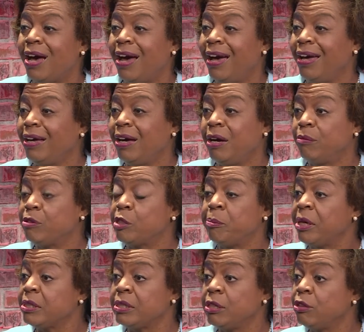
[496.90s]
I uh,
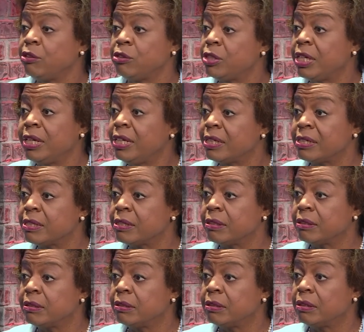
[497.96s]
respect Senator Tillis.
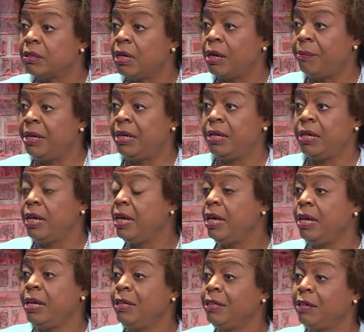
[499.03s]
I mean,
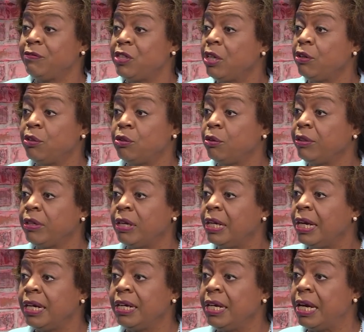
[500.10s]
he lives here in North
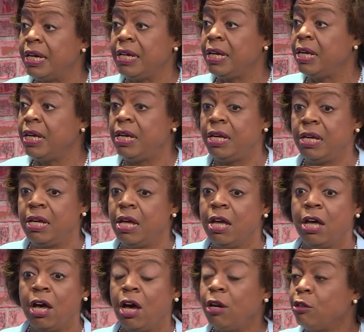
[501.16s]
Carolina and he
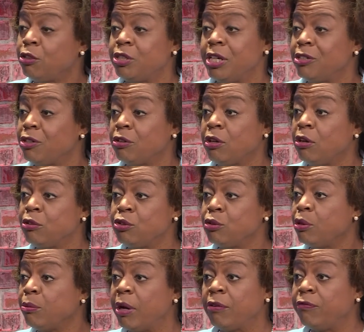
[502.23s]
understands our culture
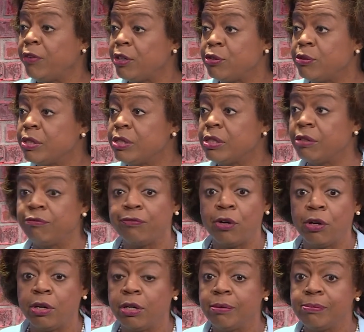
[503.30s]
around veterans and
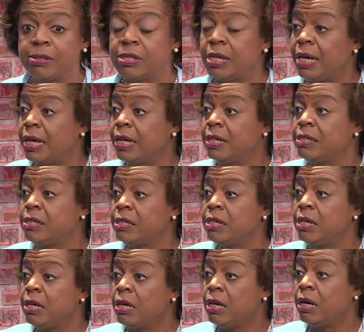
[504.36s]
farms. And,
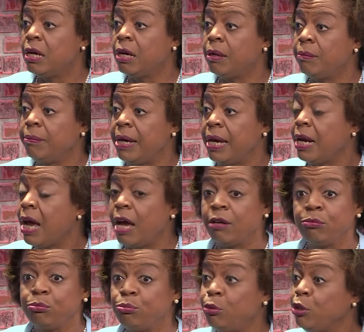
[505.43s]
um, and I
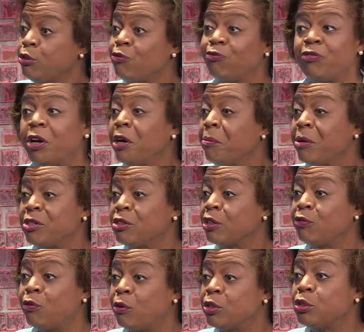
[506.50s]
would very much look
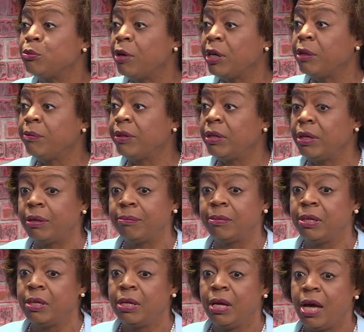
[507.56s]
forward to working with him.
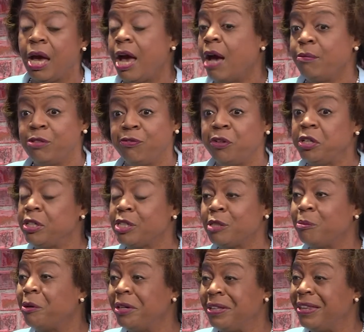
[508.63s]
I was very
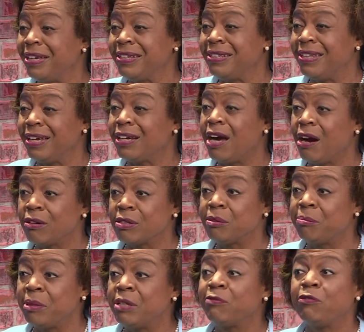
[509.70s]
disappointed that, that
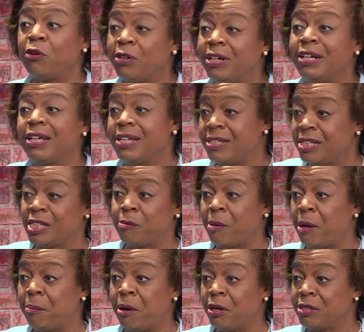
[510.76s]
Congressman Budd voted against this
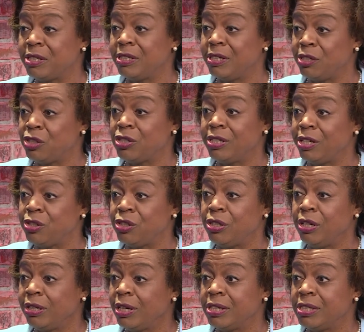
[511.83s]
bipartisan legislation
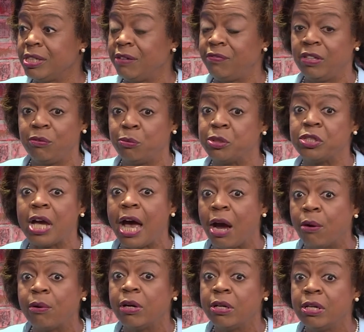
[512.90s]
on gun safety, which
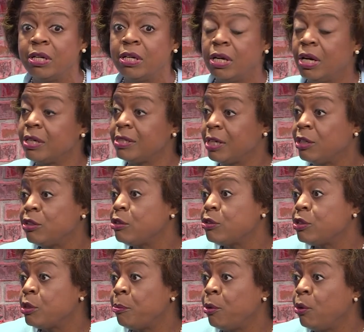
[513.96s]
our uh, senators
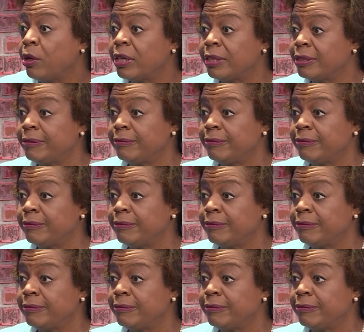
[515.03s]
supported.